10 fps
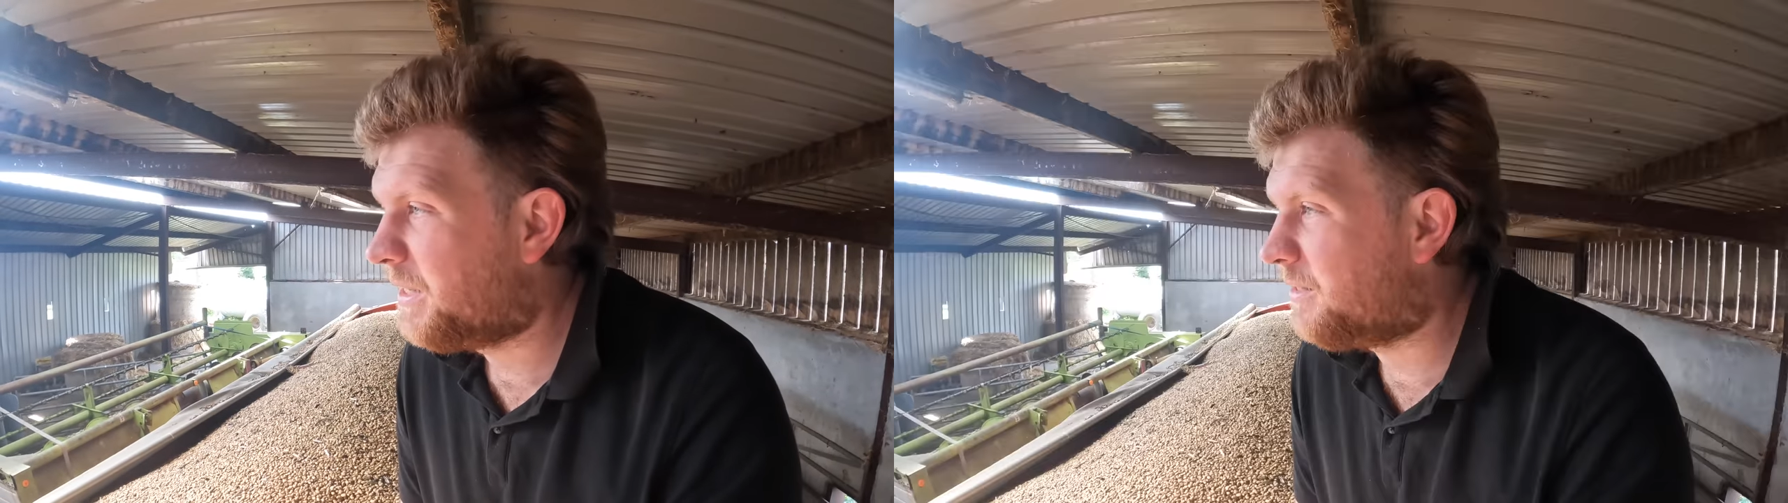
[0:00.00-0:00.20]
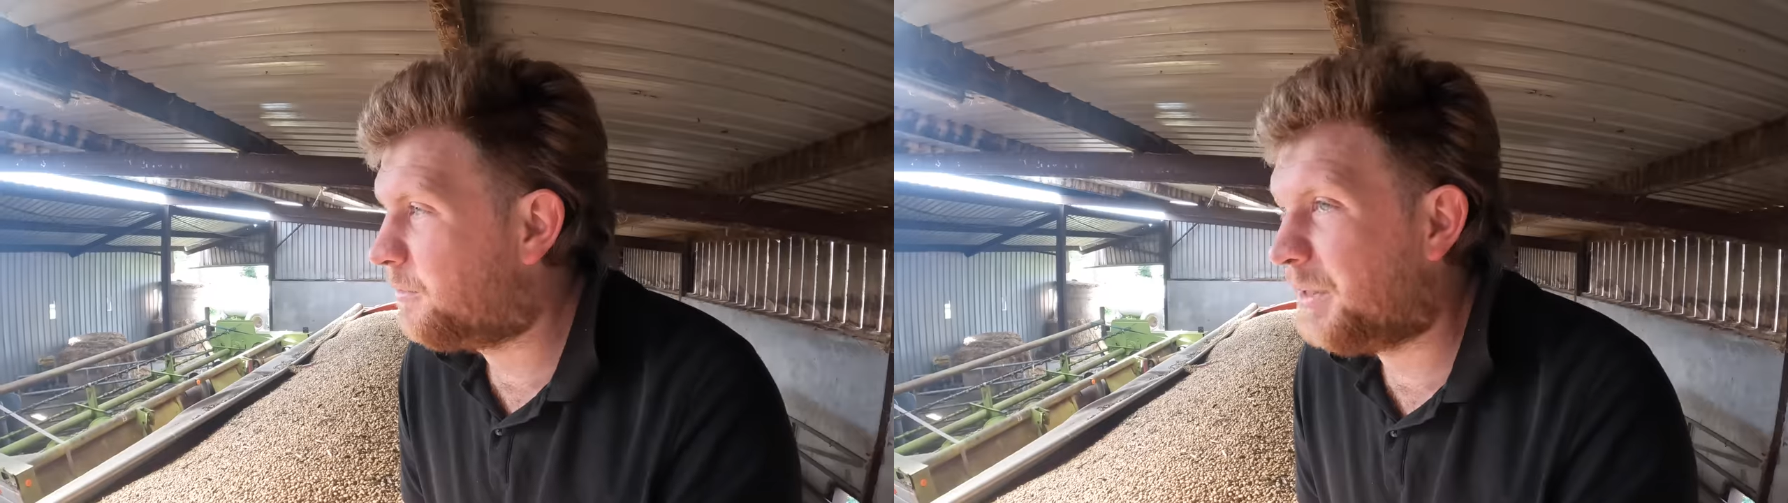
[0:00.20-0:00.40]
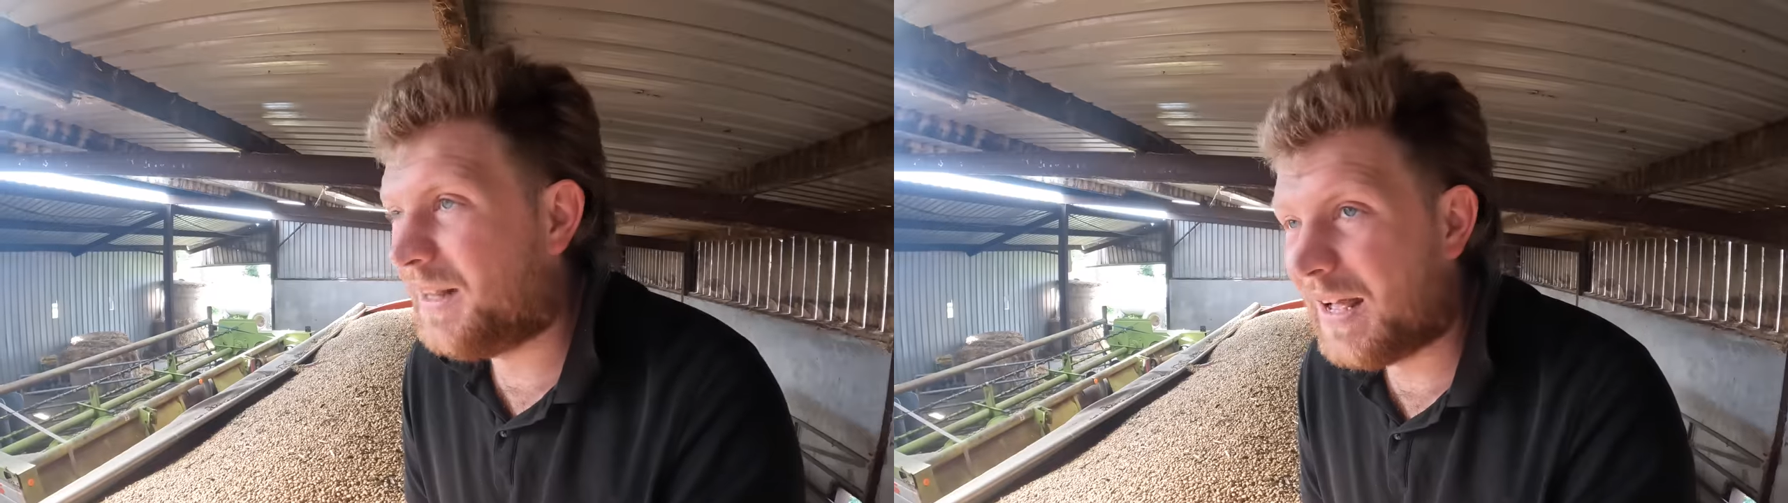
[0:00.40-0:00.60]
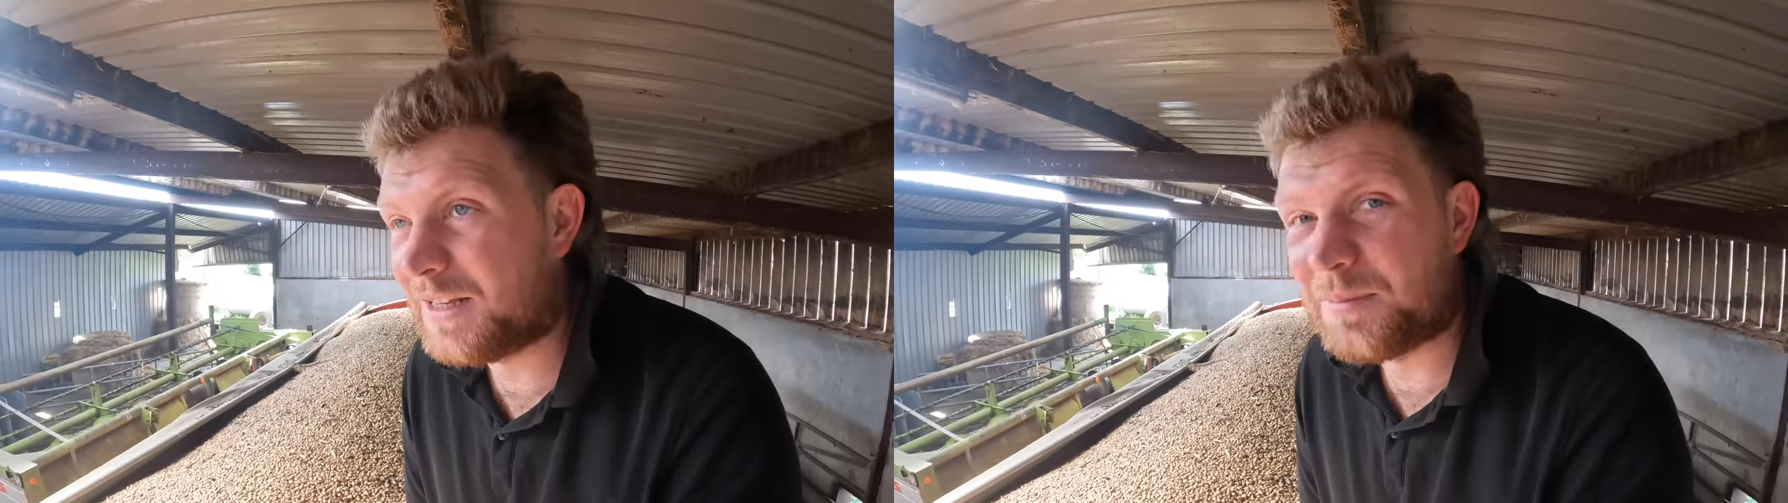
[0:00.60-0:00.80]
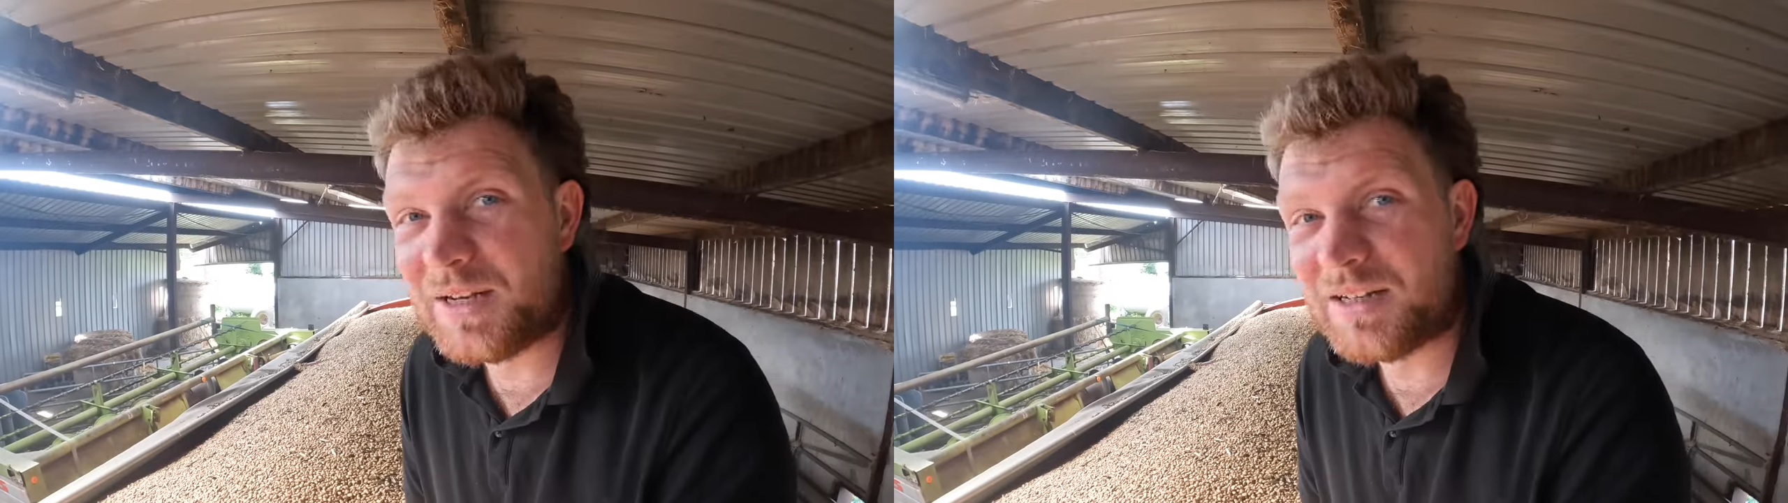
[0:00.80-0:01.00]
This is a bit
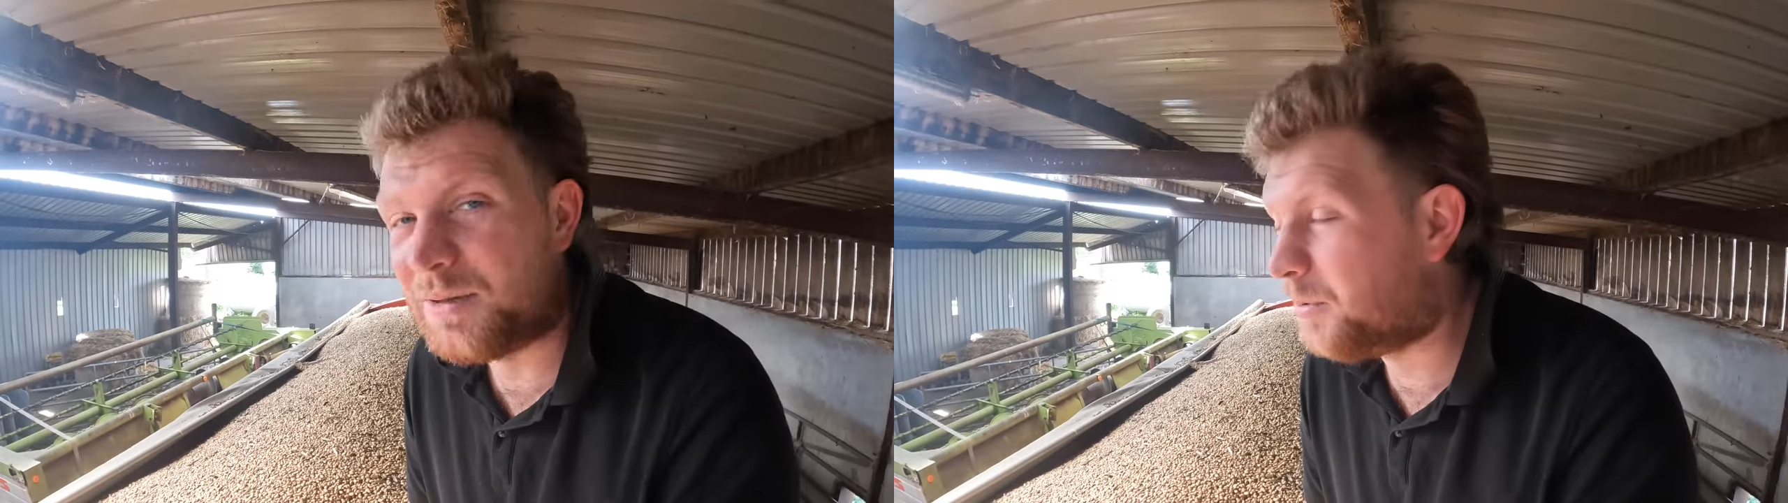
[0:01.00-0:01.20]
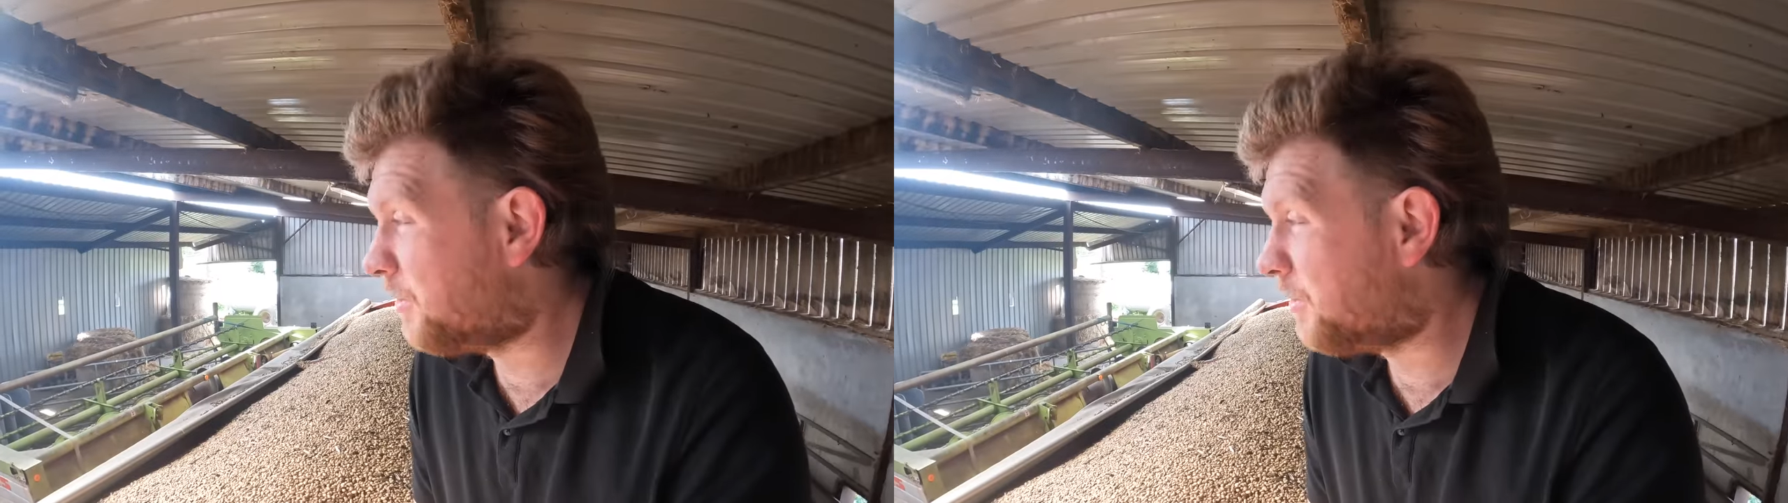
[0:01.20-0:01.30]
last minute,